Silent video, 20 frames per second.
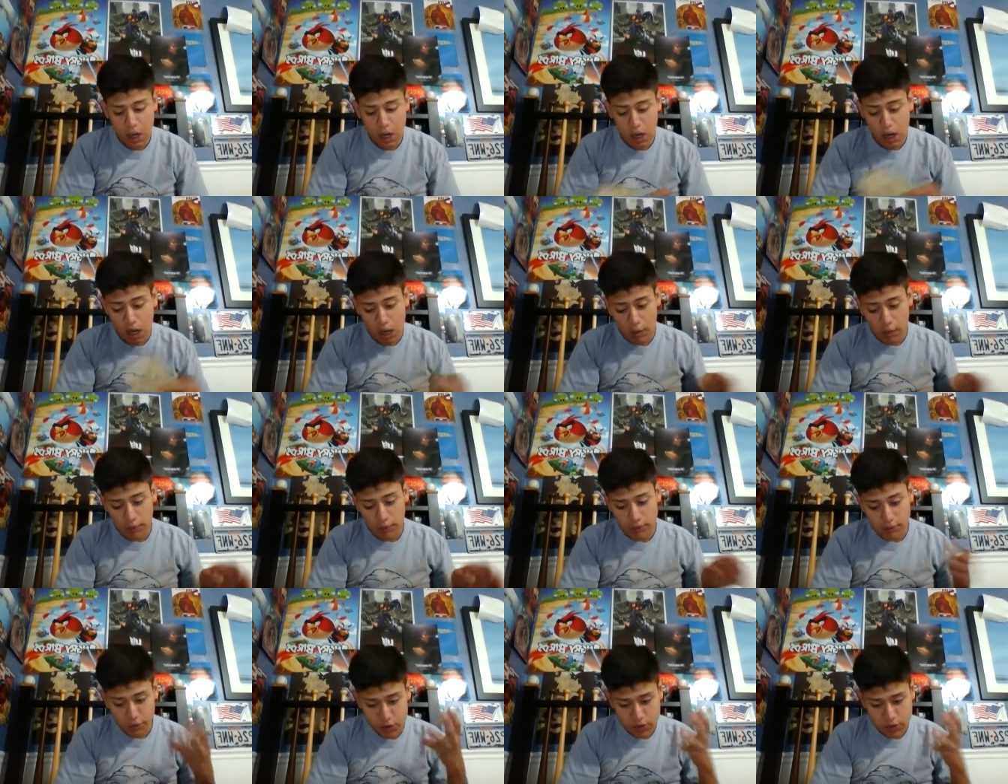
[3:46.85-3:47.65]

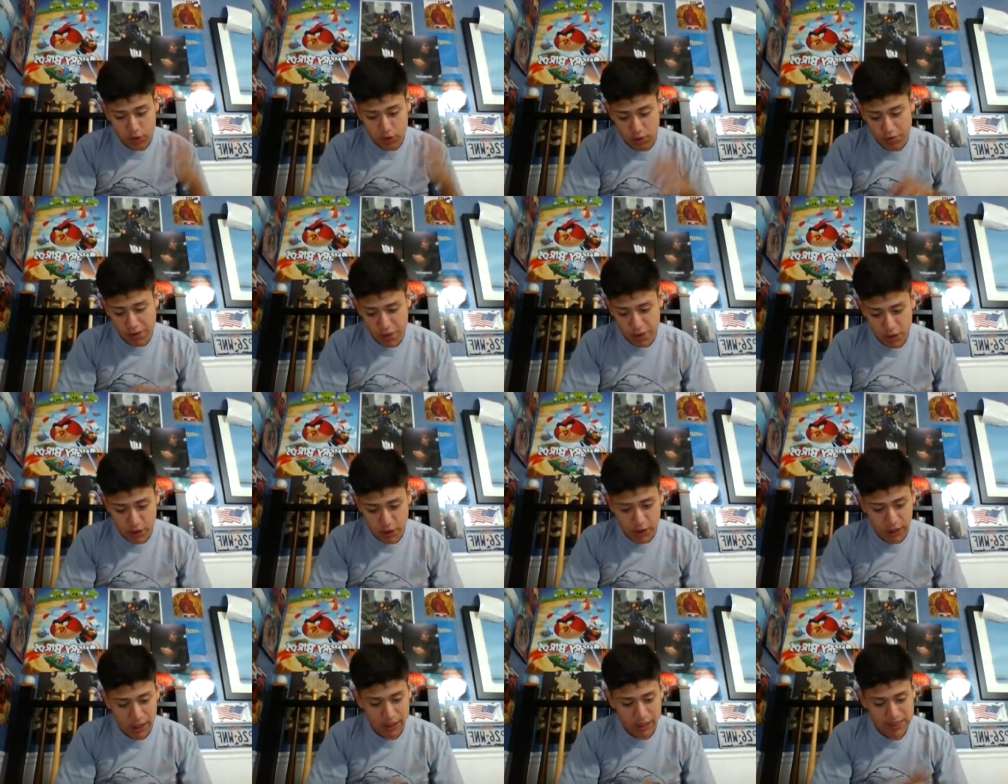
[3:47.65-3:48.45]
Um, just want to make
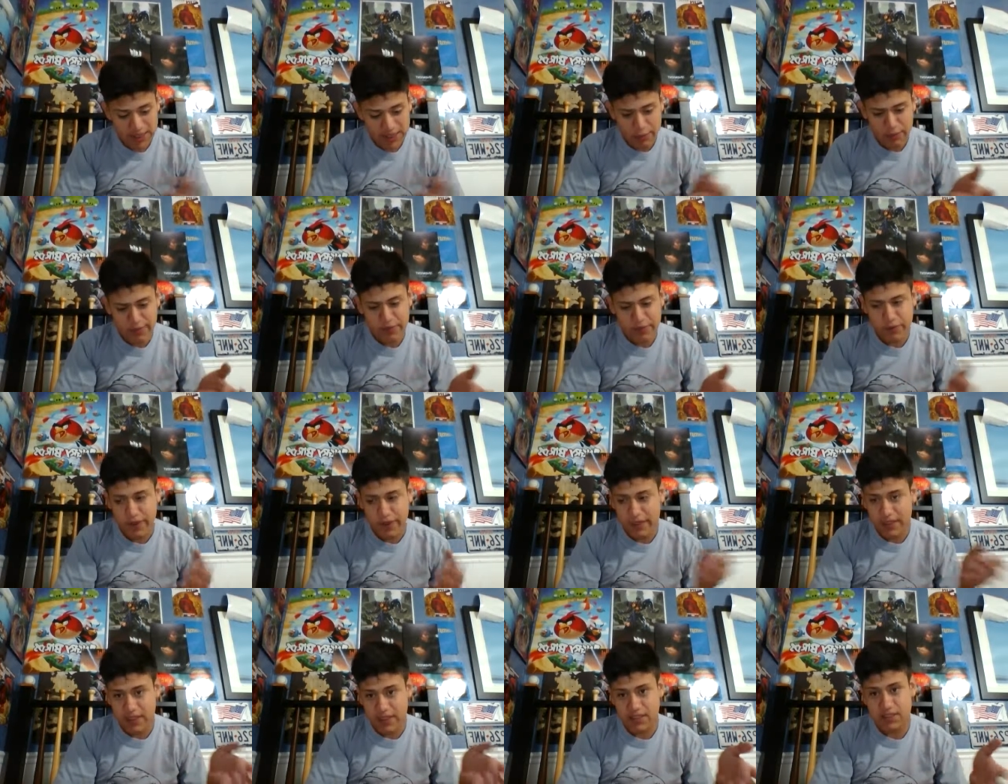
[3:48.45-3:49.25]
sure because uh, I
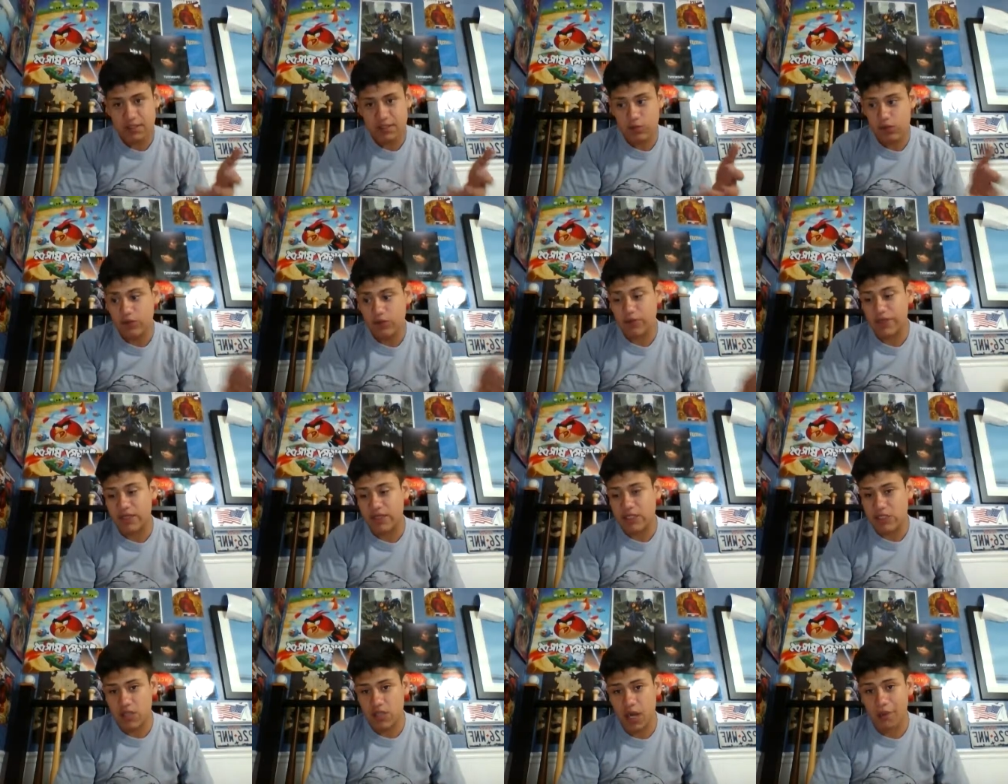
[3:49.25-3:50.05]
reread this, reread
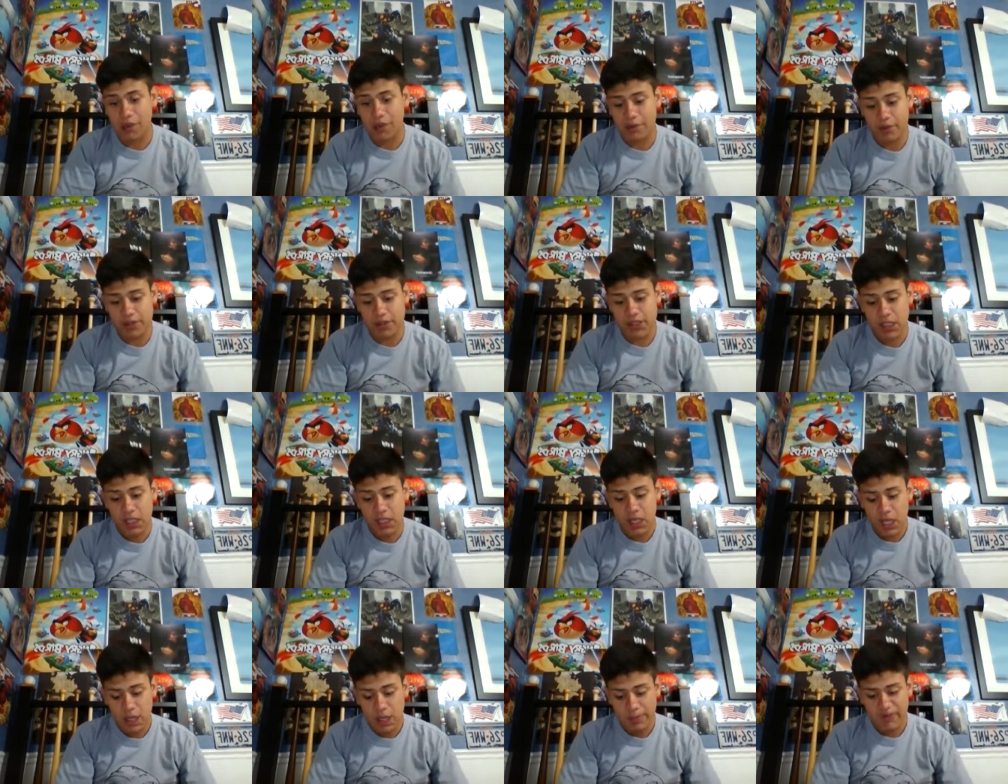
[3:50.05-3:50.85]
these comic books
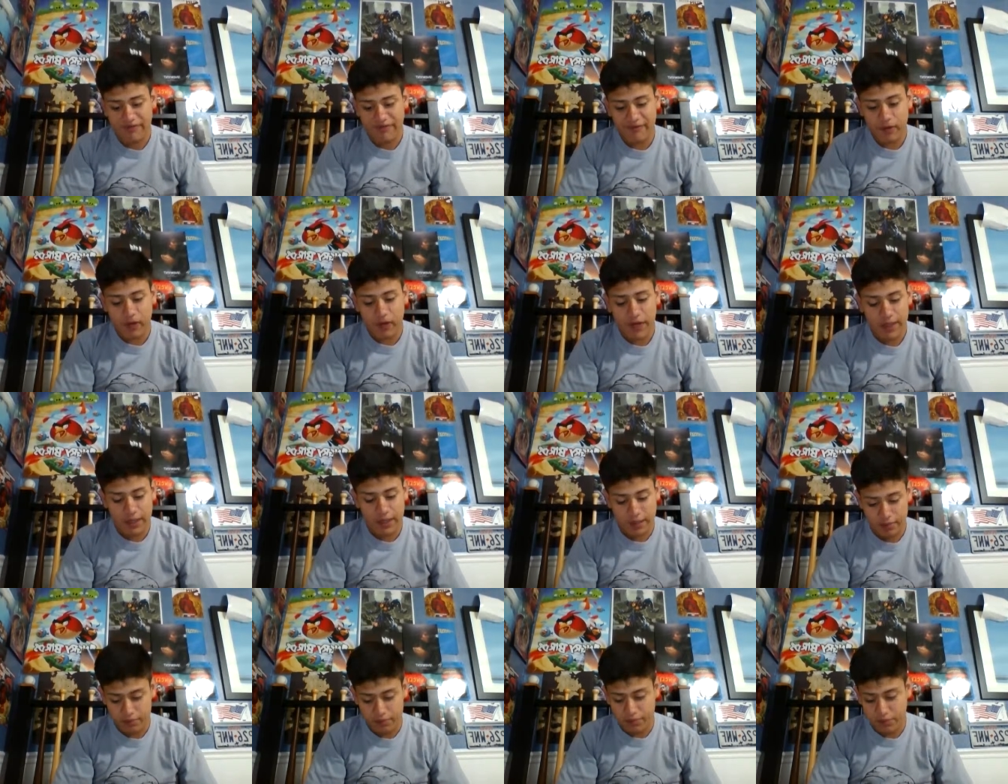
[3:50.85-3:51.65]
before
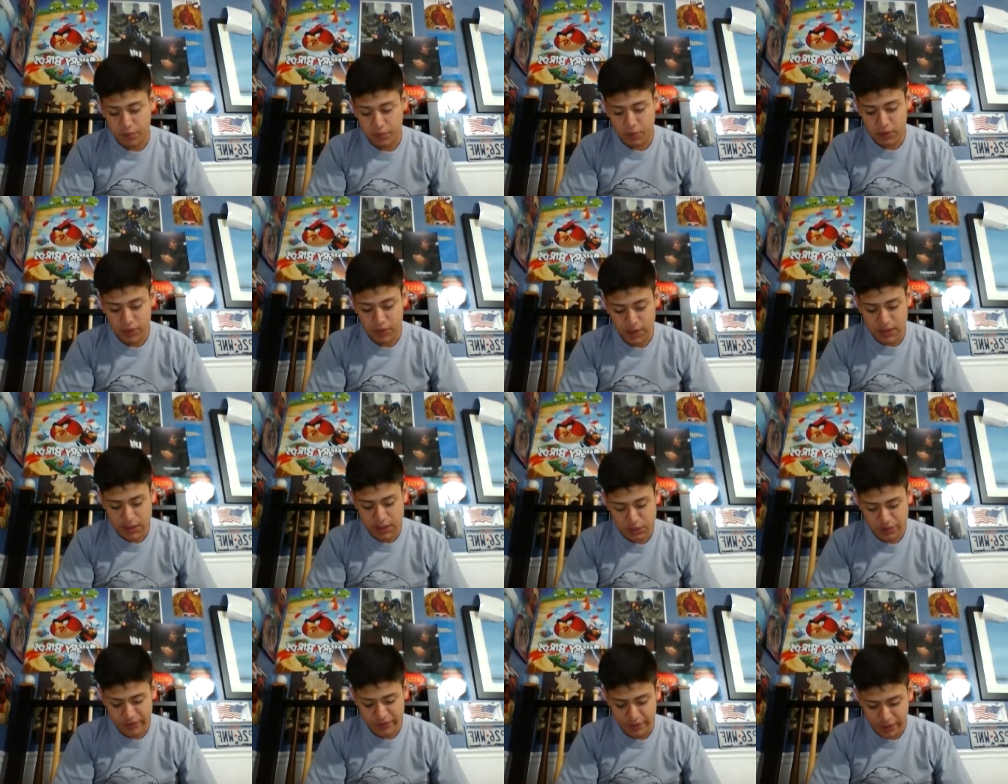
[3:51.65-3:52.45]
I did
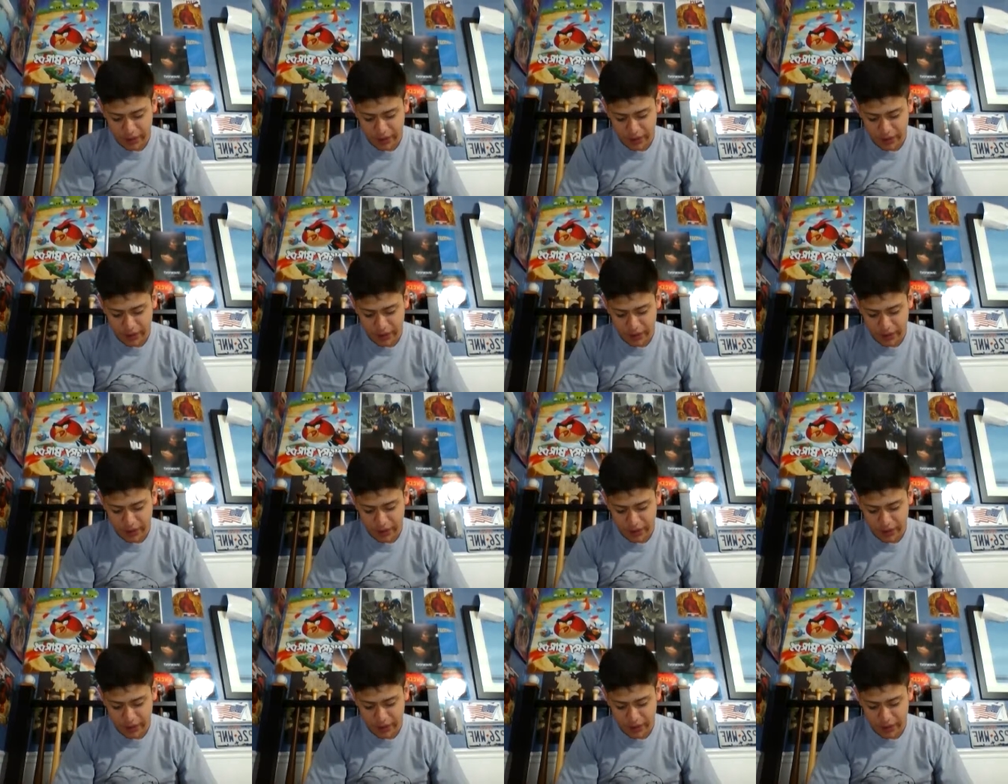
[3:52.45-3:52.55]
this review.